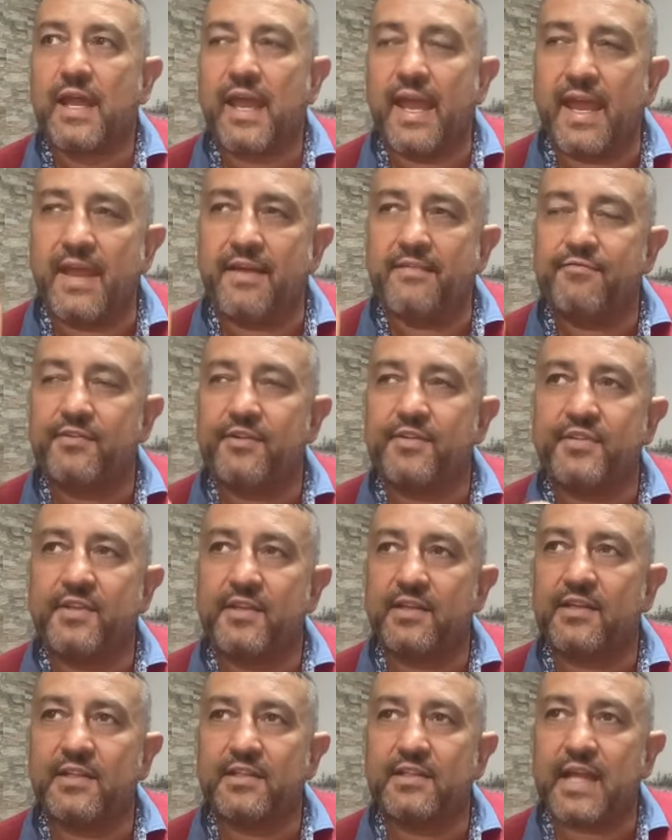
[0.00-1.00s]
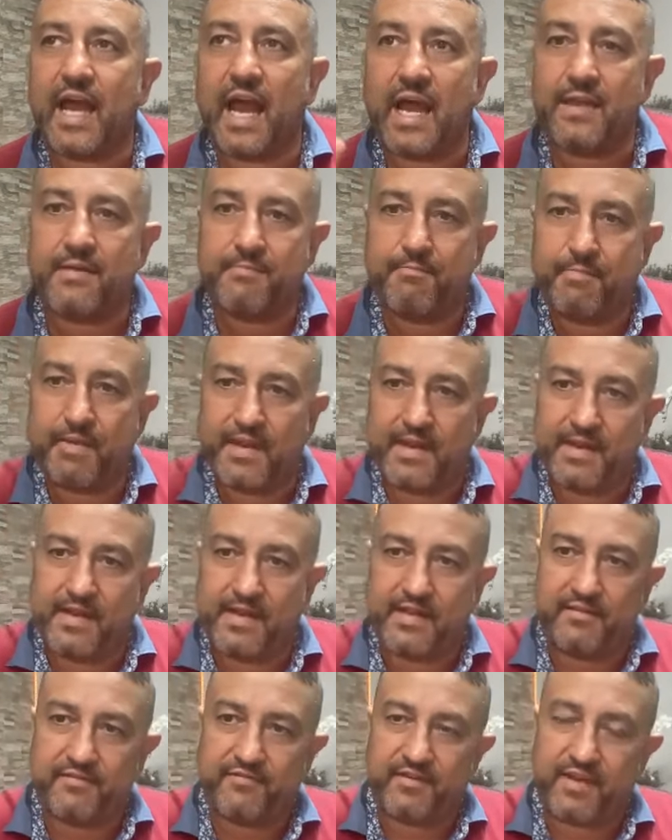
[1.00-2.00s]
everything that I
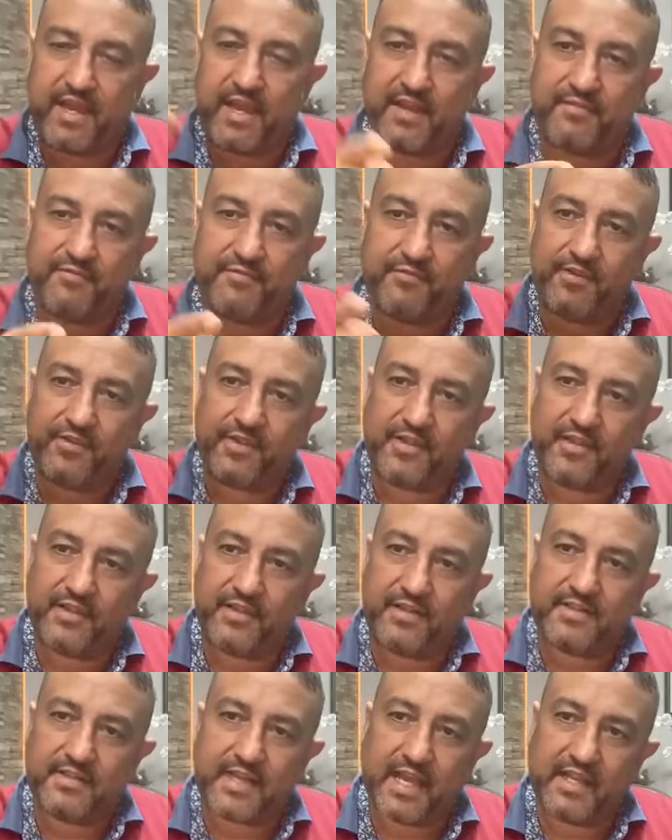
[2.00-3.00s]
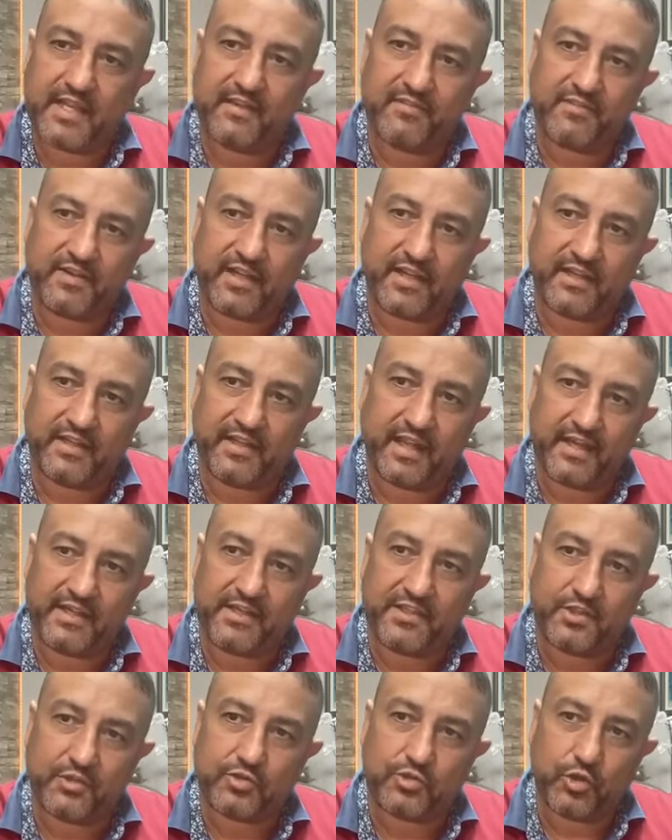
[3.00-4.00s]
believe, everything that I have
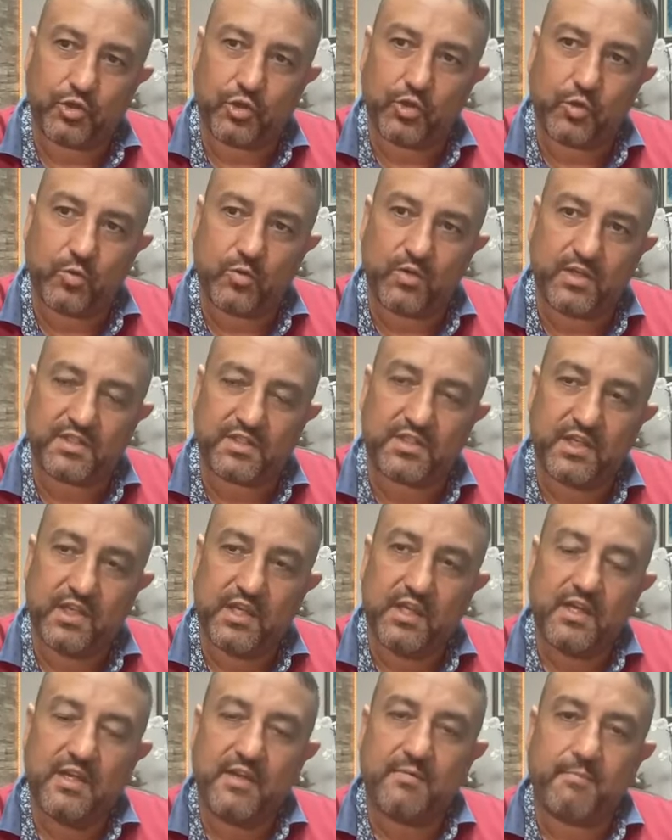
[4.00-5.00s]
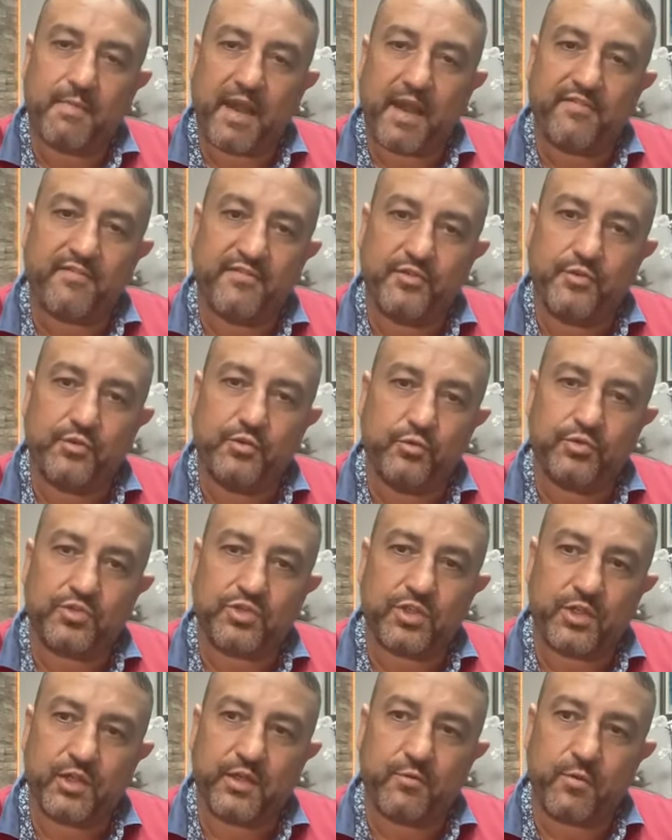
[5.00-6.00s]
connected towards my
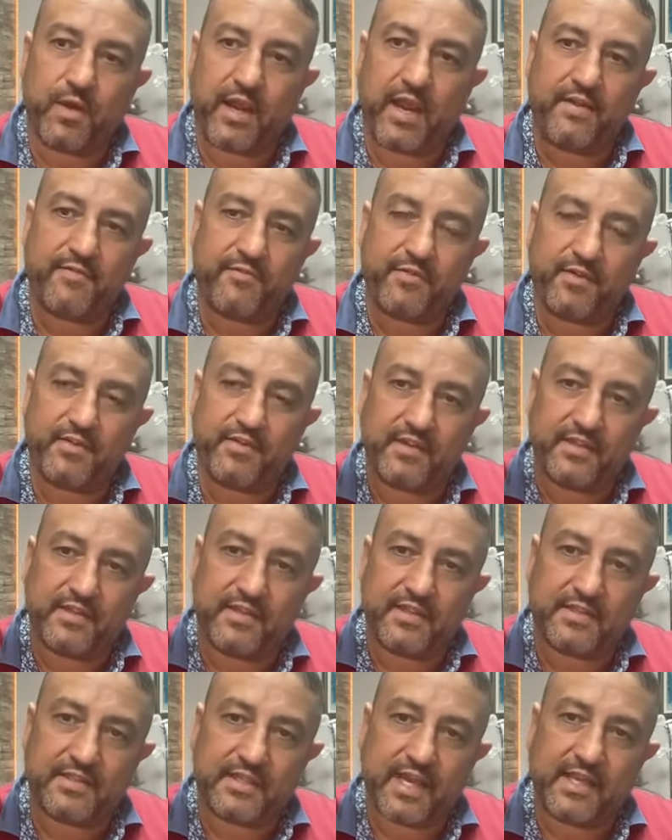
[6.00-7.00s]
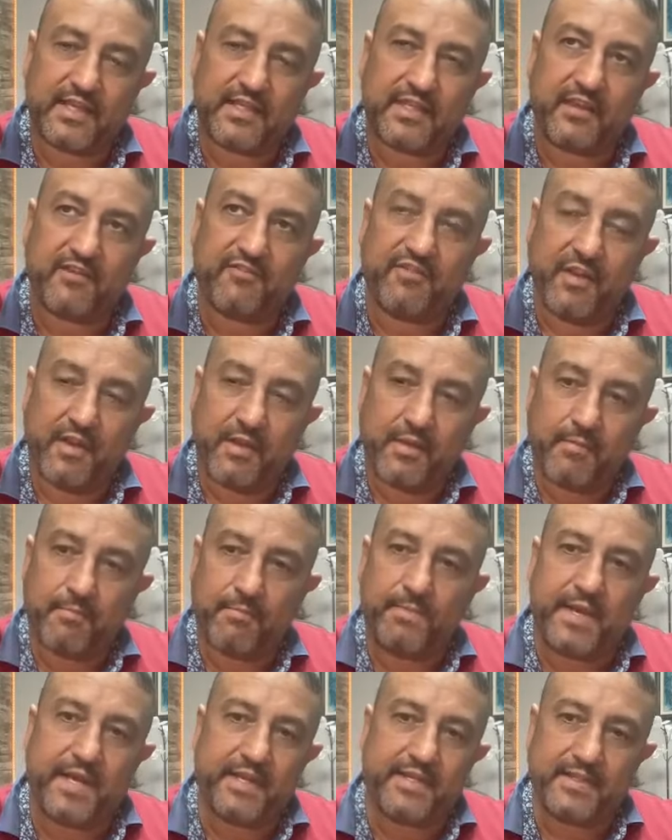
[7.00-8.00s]
future and everything that I have
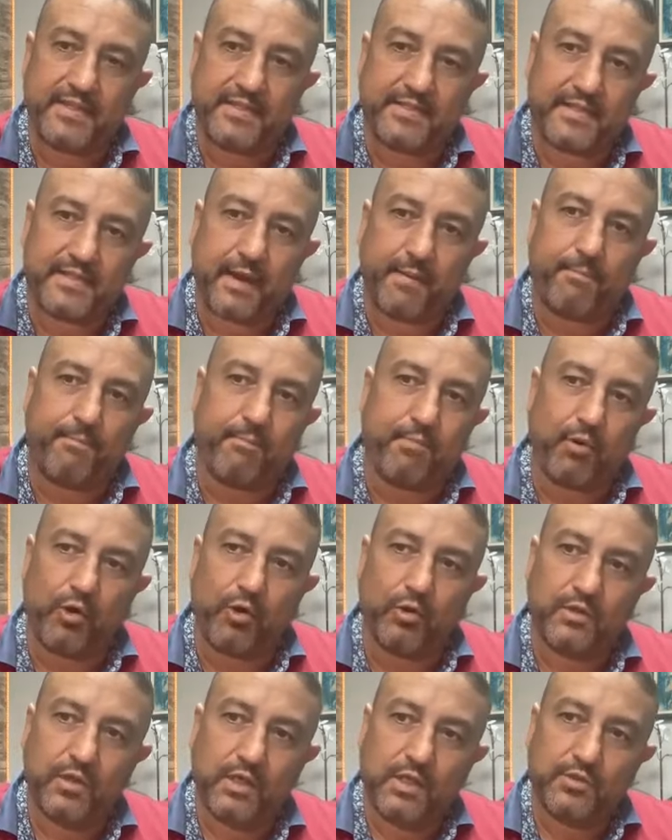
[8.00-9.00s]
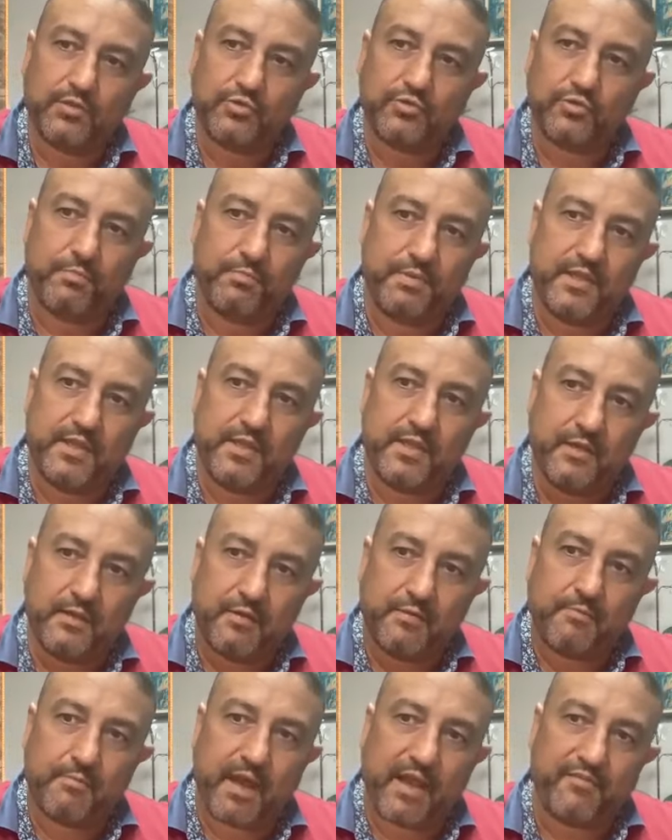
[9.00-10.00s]
betted upon to
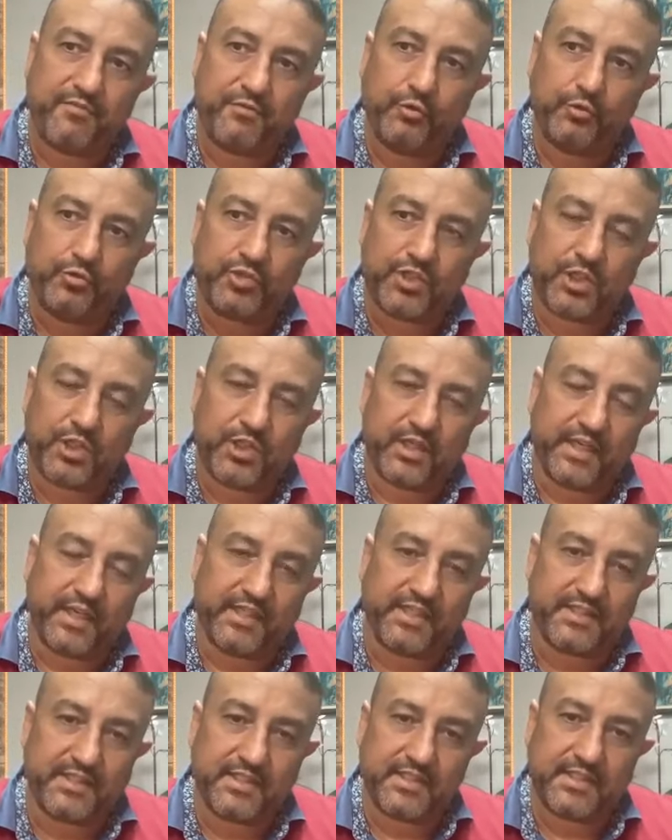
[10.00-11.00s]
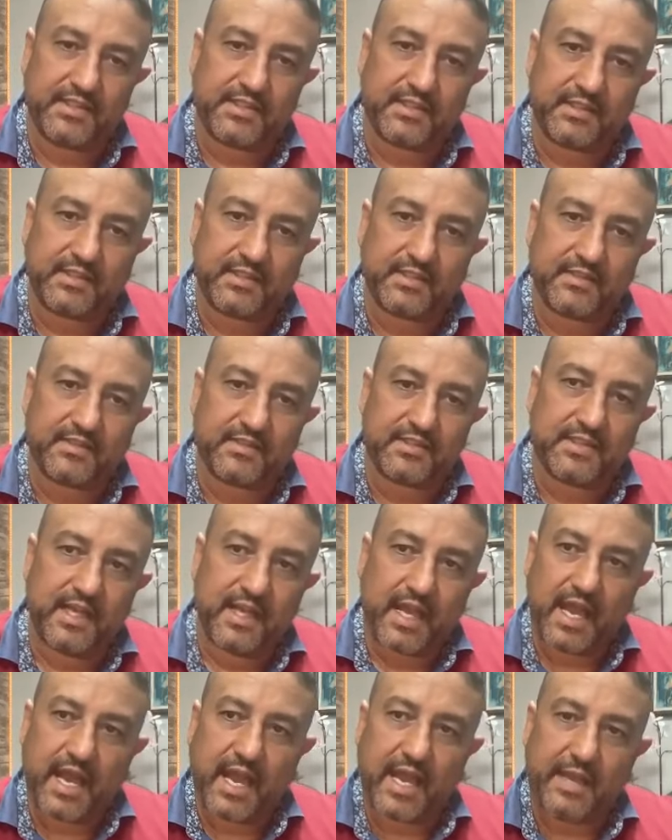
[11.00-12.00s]
be my future existence,
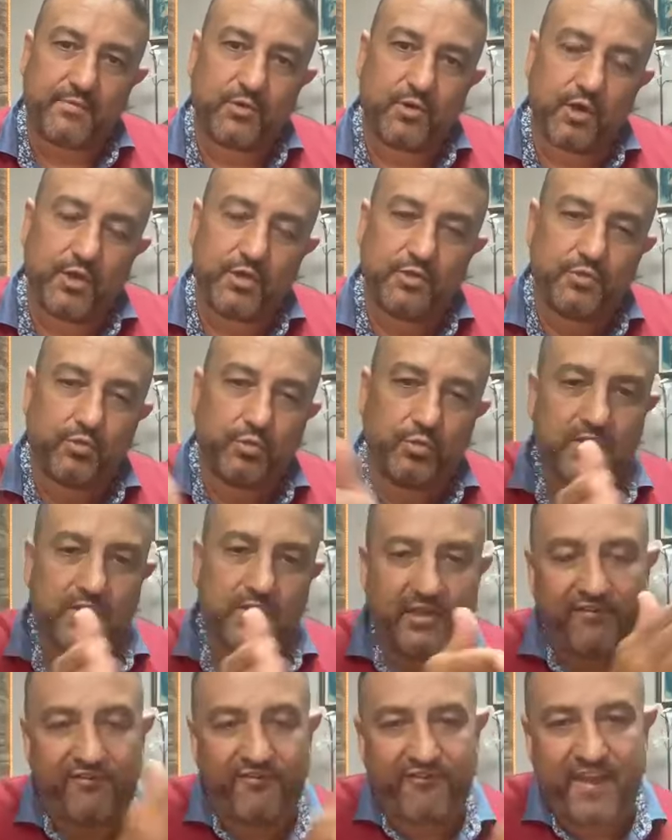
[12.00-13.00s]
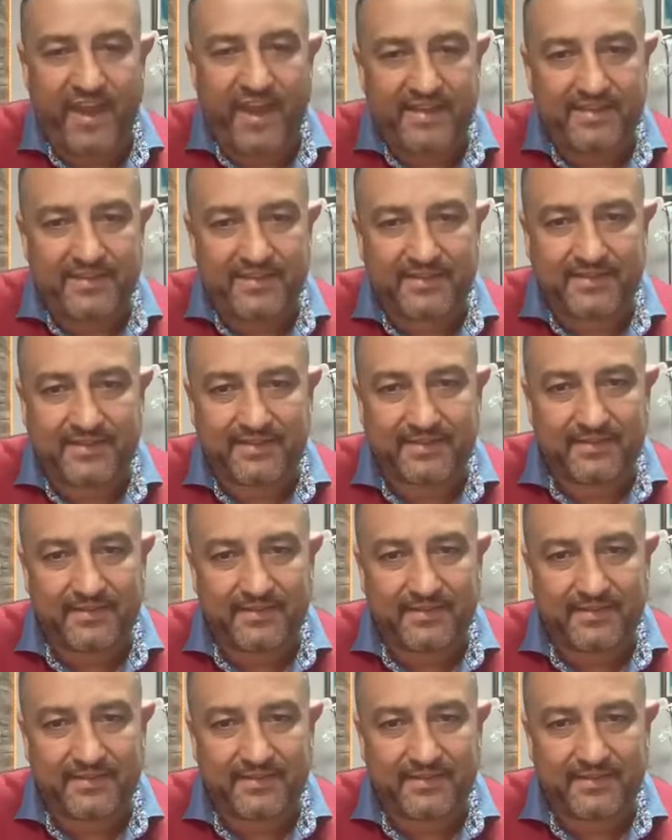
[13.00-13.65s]
I'm going to defend